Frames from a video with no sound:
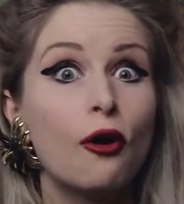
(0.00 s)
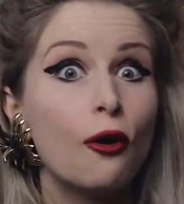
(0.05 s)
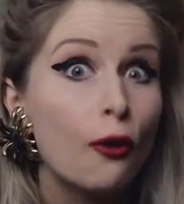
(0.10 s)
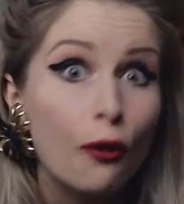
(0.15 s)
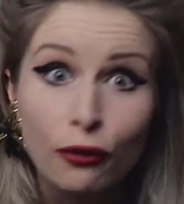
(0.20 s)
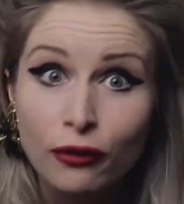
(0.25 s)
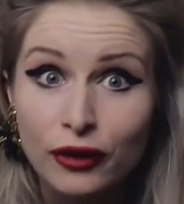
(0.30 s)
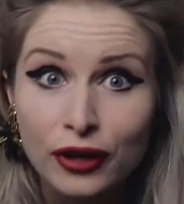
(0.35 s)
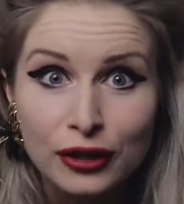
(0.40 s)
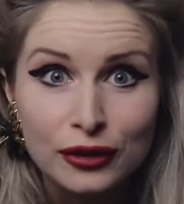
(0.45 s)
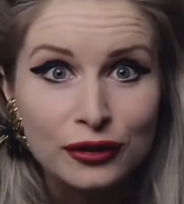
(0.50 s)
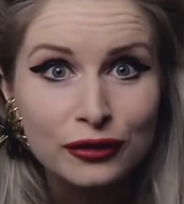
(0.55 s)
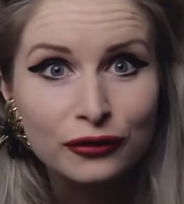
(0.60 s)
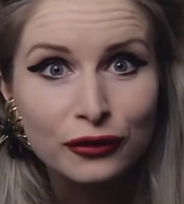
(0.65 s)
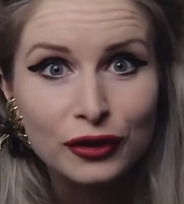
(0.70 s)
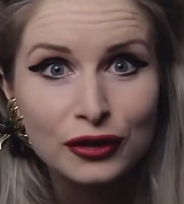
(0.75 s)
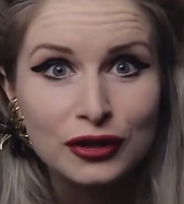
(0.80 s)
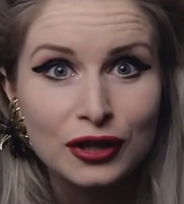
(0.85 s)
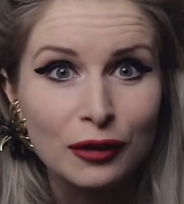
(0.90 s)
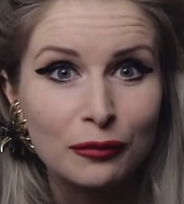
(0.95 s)
Oreos,
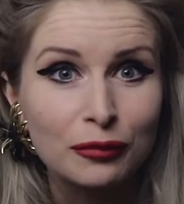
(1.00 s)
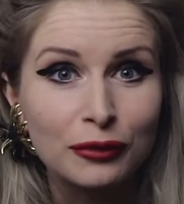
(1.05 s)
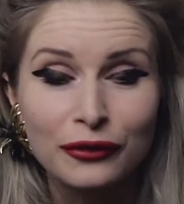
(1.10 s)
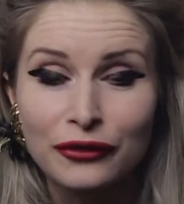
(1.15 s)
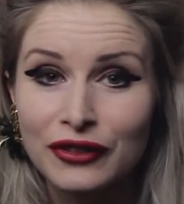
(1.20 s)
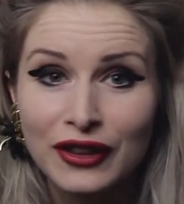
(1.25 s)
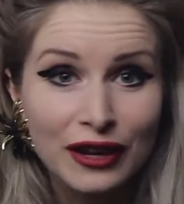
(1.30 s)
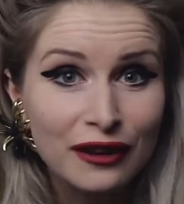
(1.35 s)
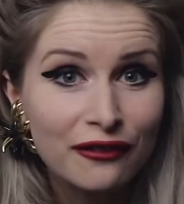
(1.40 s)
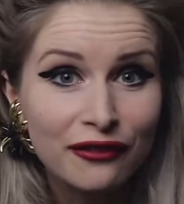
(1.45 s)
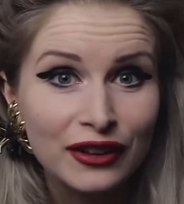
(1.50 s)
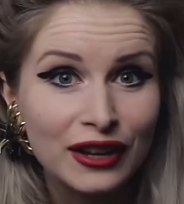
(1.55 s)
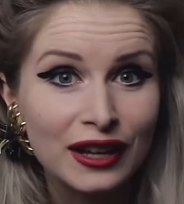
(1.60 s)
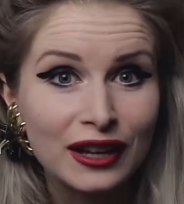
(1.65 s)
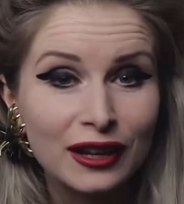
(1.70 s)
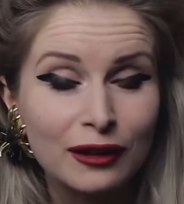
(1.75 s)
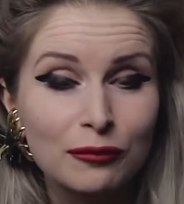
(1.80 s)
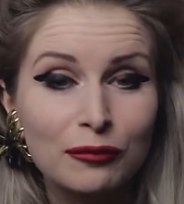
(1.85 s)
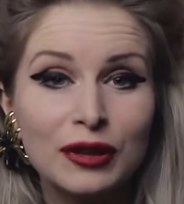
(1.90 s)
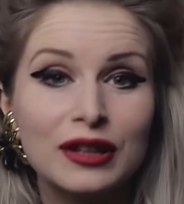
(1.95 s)
for example, they're
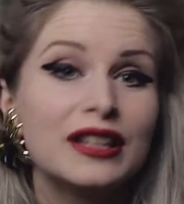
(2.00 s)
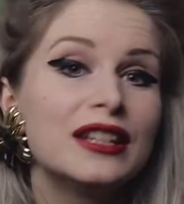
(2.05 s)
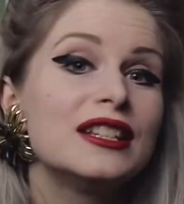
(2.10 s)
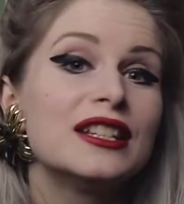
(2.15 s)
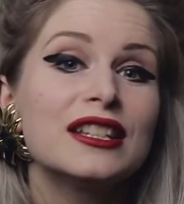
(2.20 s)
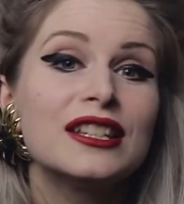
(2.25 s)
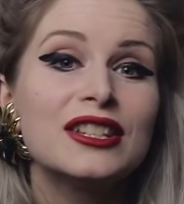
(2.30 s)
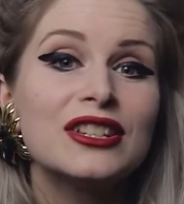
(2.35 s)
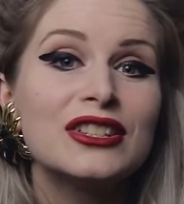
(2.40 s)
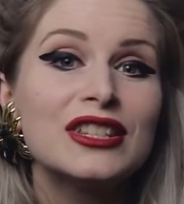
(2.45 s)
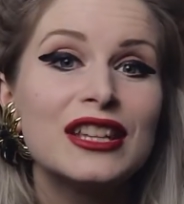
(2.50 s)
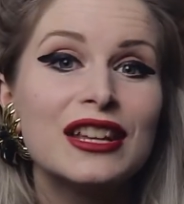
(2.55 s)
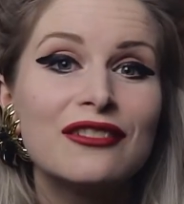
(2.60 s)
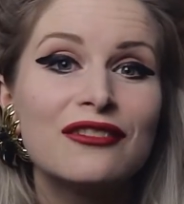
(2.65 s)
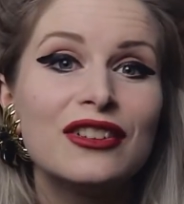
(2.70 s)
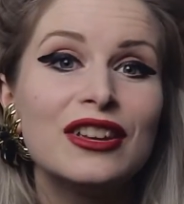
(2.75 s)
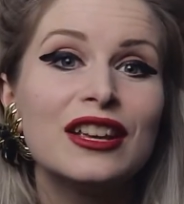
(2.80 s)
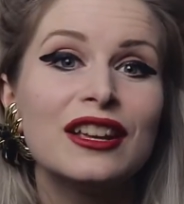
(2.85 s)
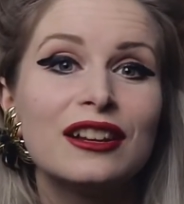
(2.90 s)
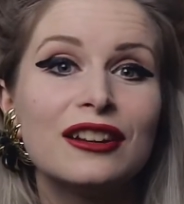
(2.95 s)
vegan, but it does not say
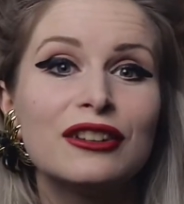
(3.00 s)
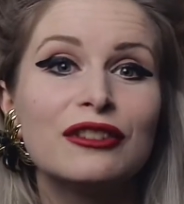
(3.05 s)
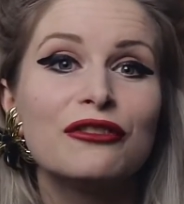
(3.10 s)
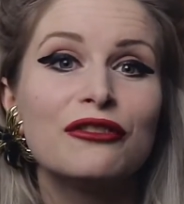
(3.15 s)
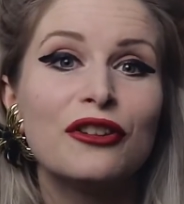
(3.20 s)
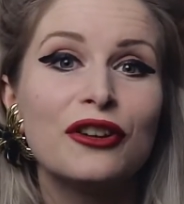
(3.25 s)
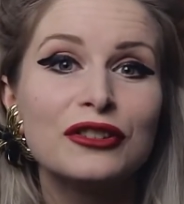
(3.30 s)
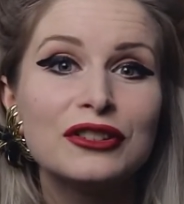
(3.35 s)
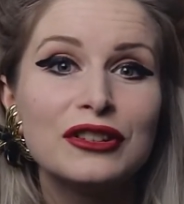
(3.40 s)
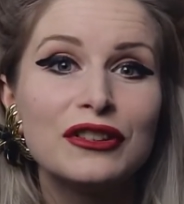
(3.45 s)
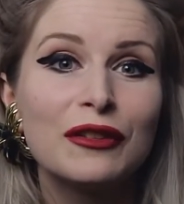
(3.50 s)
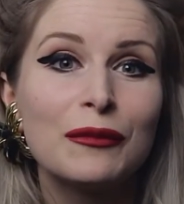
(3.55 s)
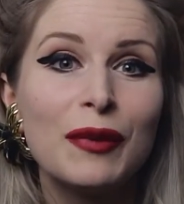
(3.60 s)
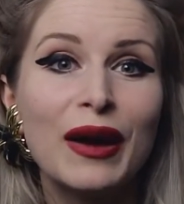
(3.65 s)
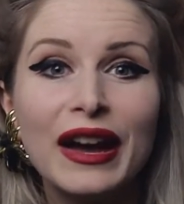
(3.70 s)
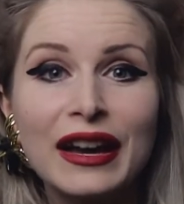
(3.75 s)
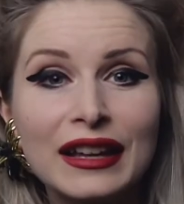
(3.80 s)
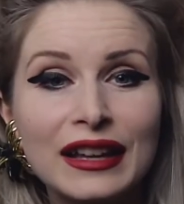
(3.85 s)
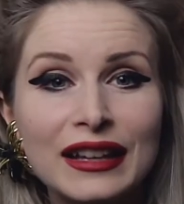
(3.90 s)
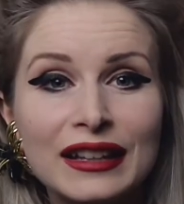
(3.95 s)
vegan on the front of the
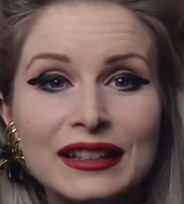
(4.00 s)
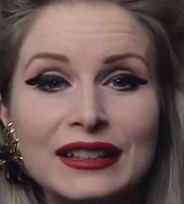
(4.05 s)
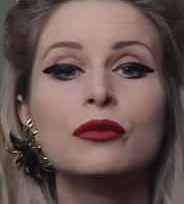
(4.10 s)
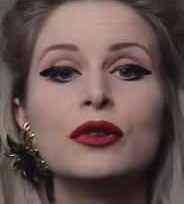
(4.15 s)
packet.